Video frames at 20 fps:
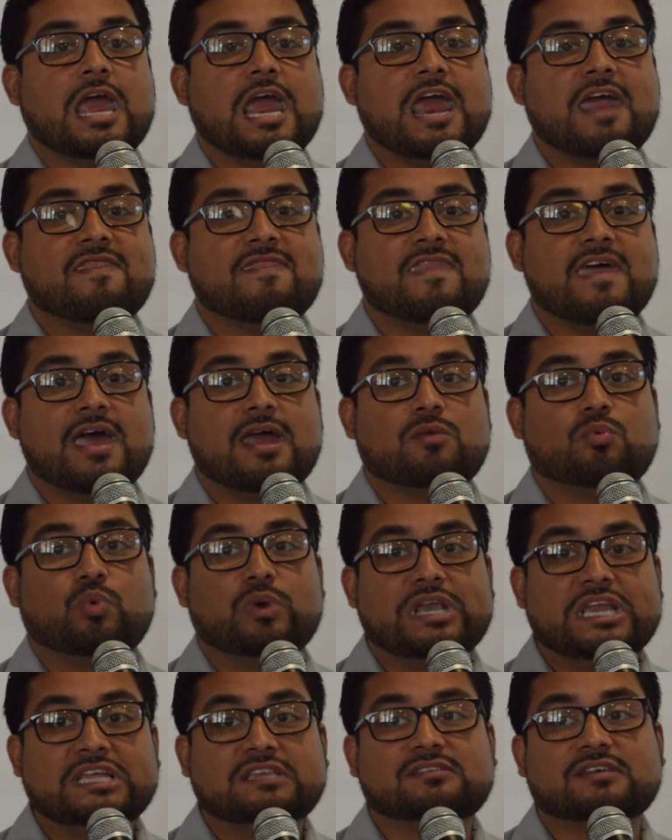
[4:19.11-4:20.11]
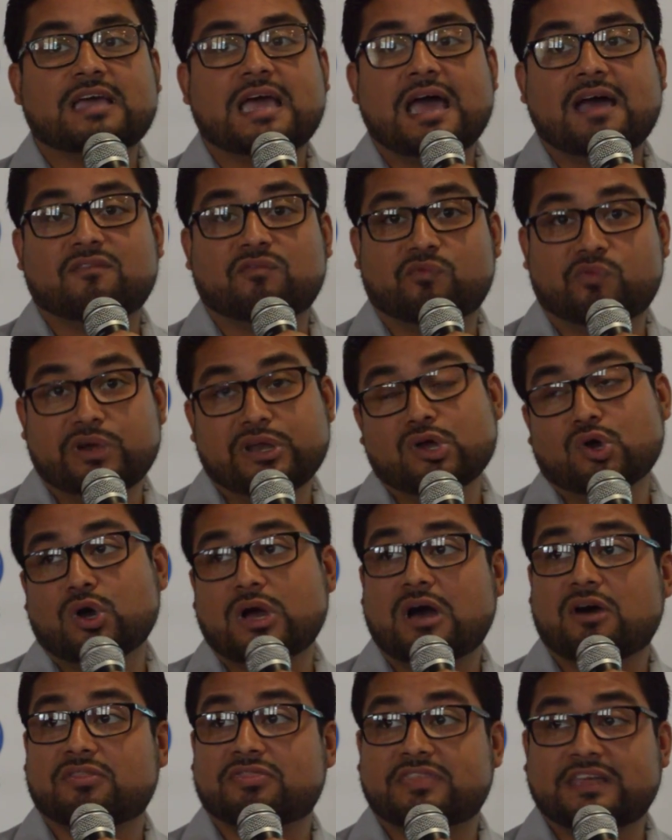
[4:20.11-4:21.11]
and that we need to have real
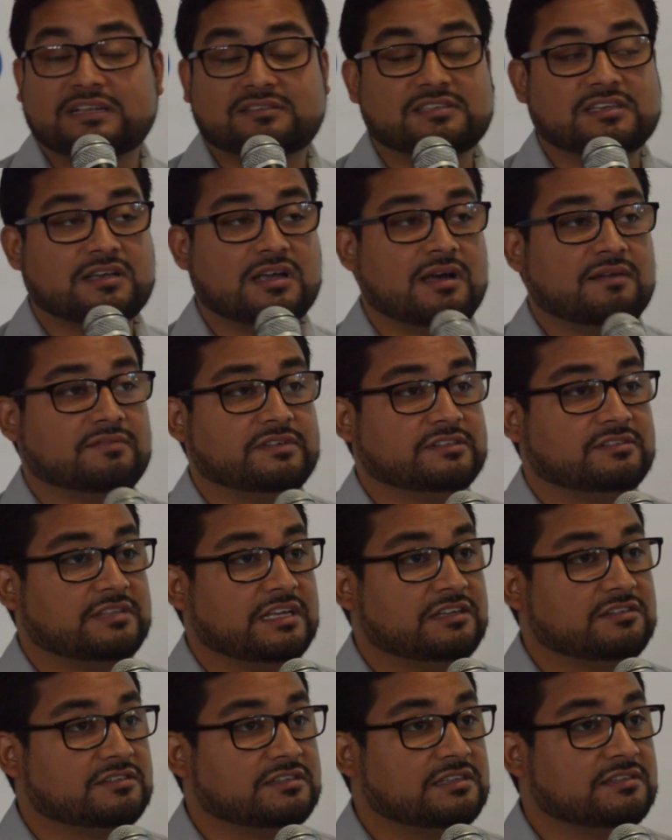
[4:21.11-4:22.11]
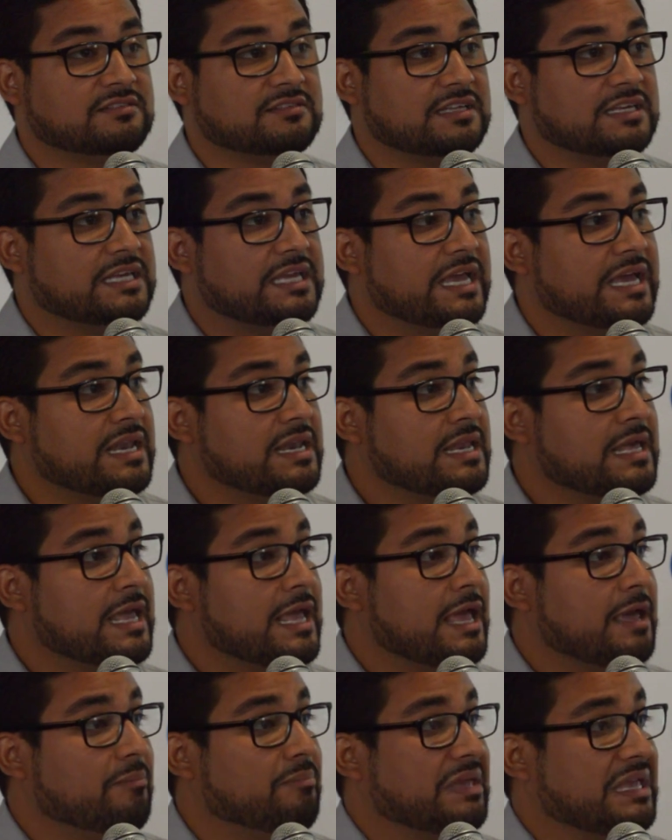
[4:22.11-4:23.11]
authentic conversations again,
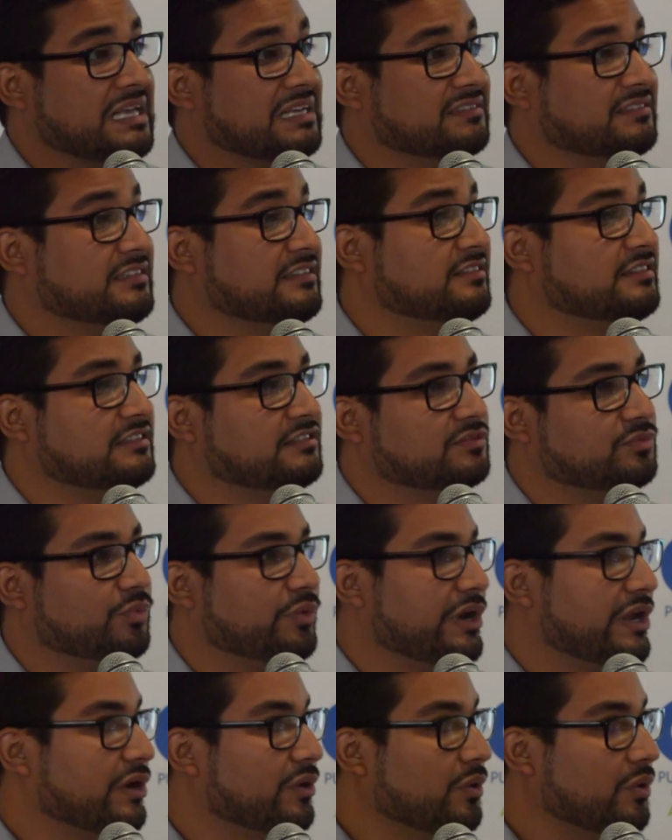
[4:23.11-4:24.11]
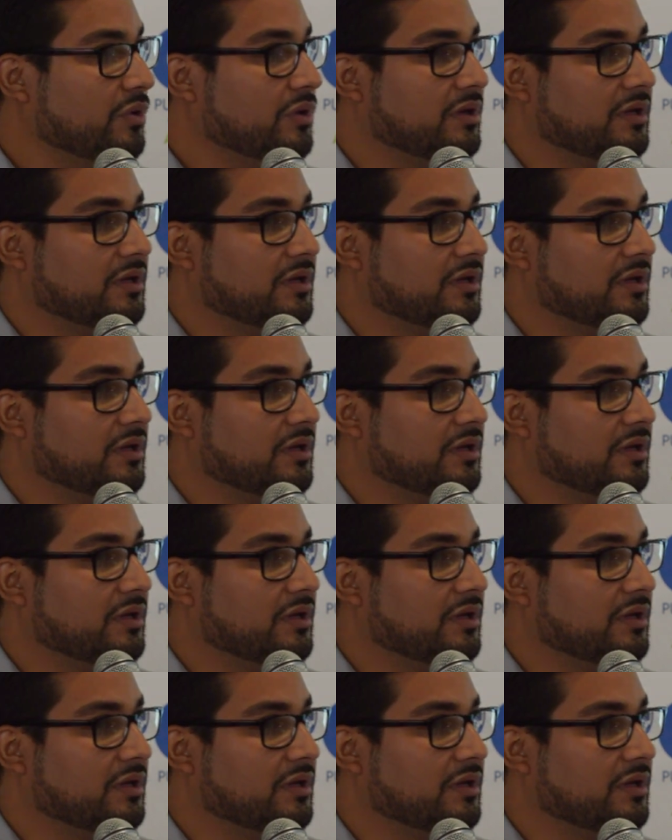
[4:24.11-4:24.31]
because this is real.